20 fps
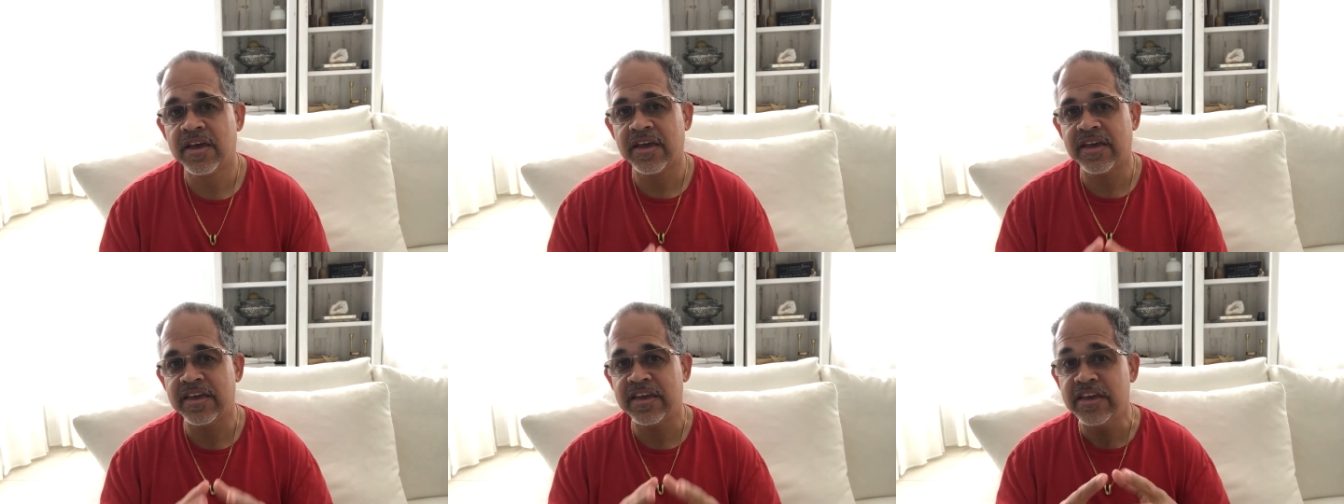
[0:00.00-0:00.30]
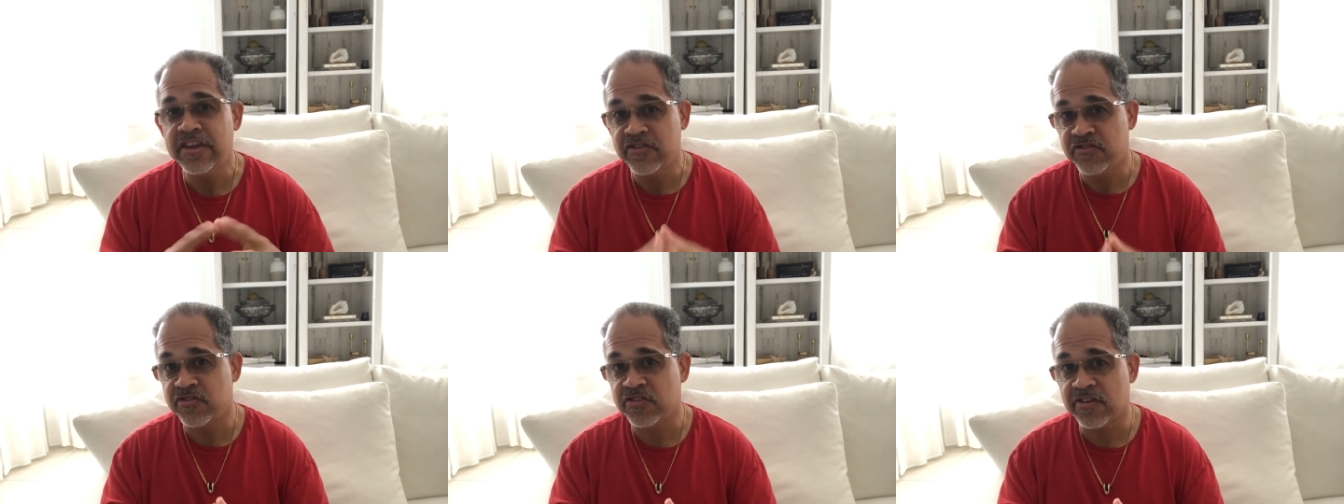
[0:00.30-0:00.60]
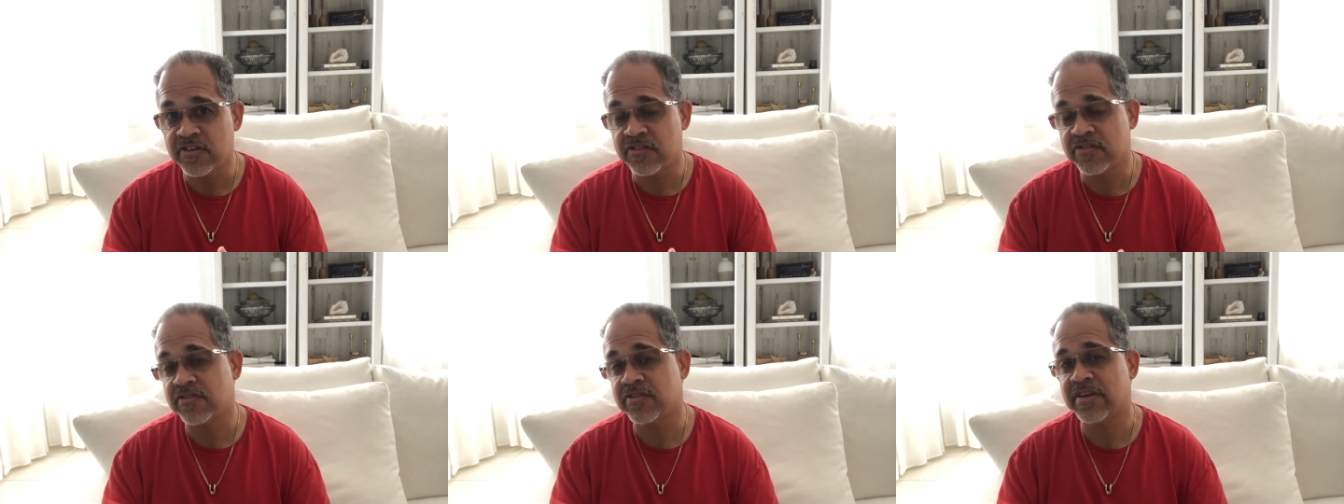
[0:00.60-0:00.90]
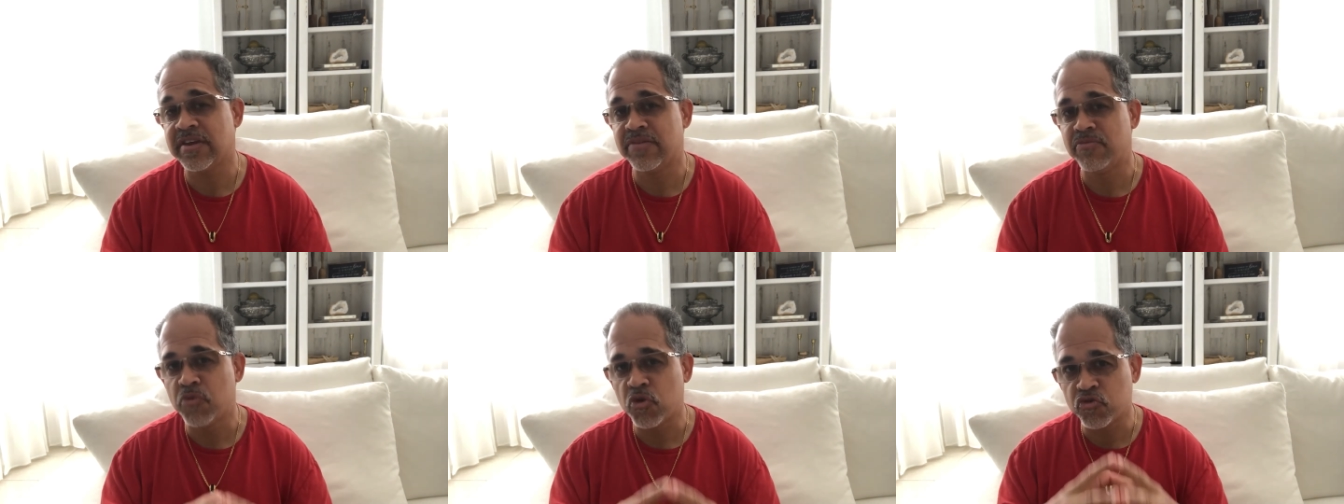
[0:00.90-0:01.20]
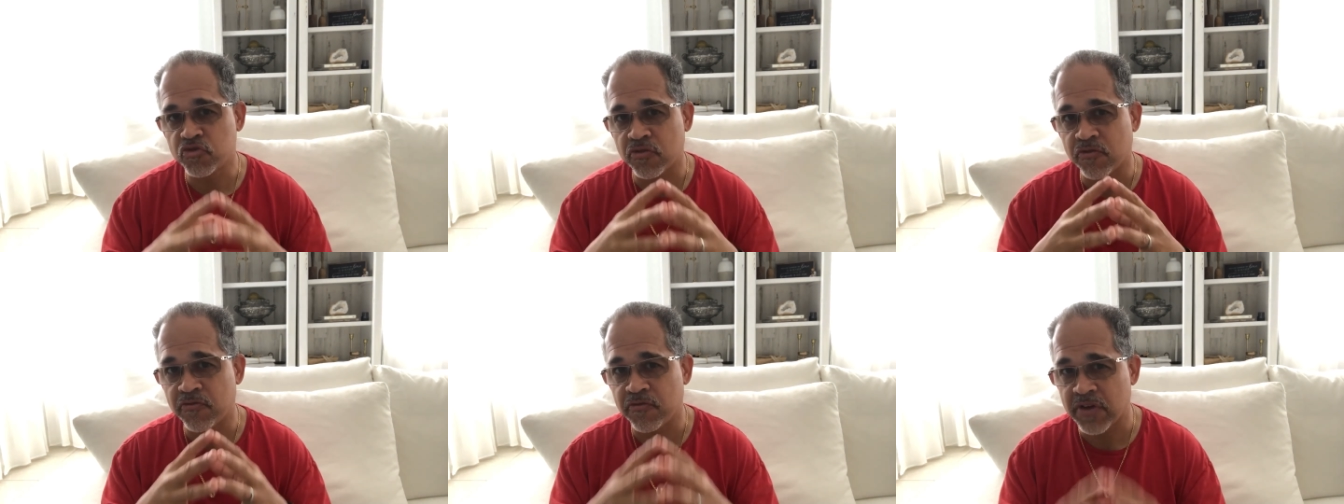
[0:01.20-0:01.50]
easiest, and most
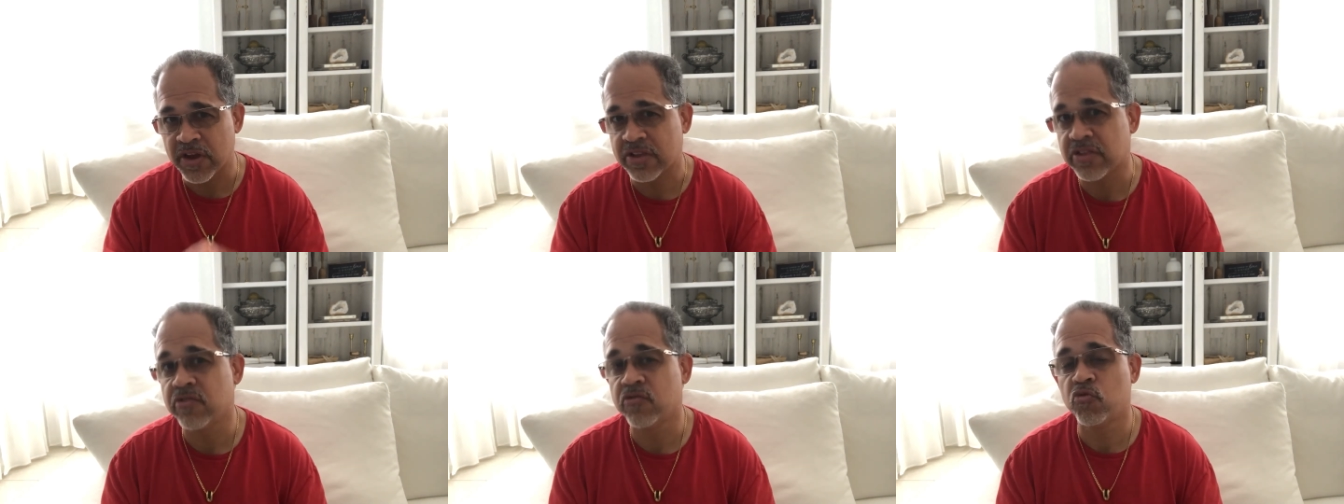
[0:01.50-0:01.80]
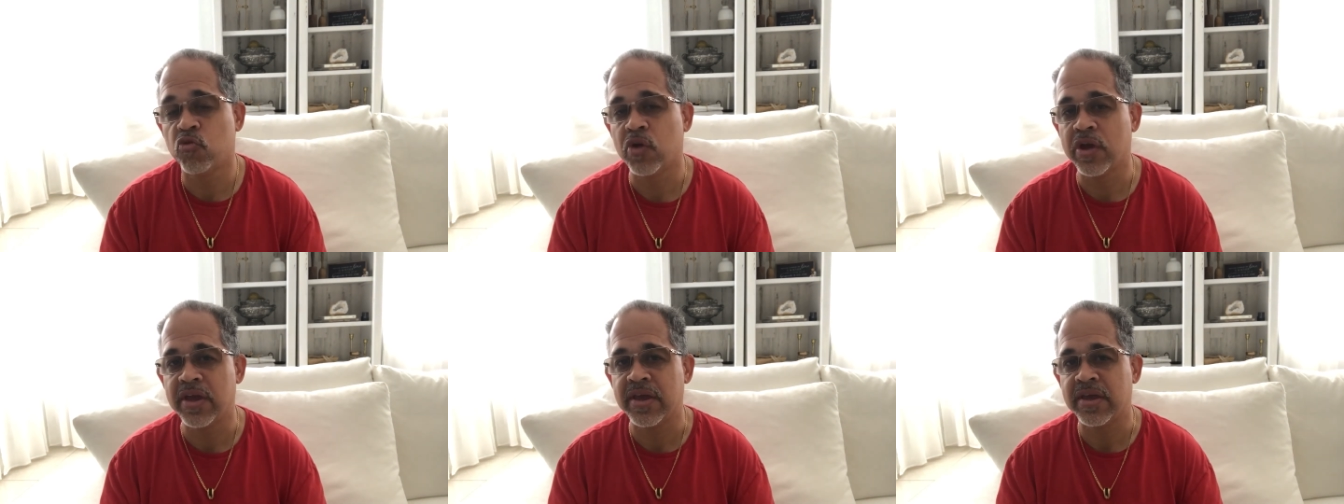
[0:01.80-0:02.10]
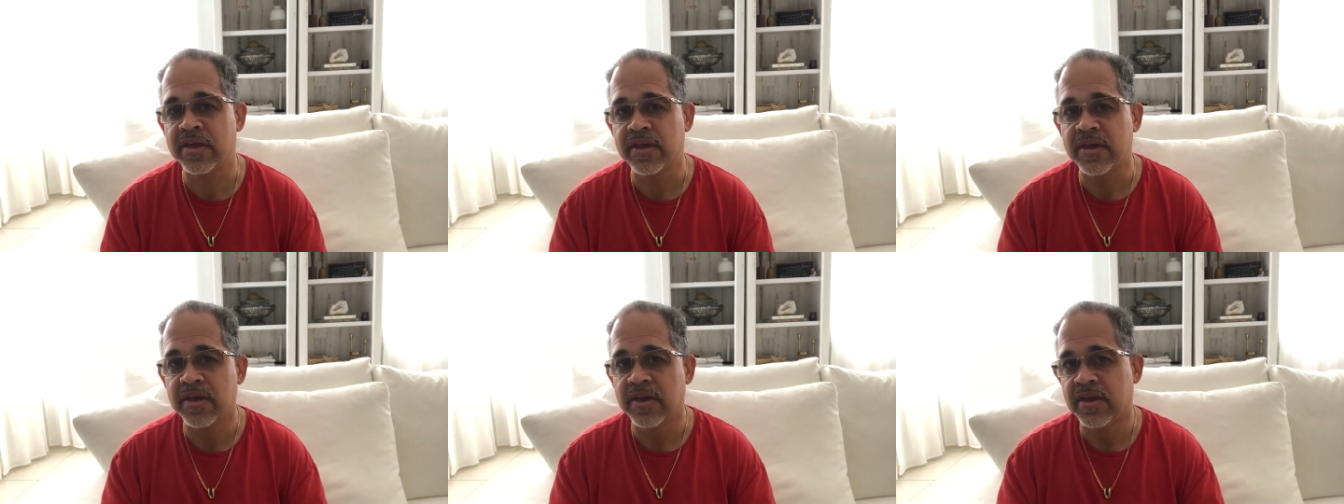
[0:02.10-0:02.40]
effective way,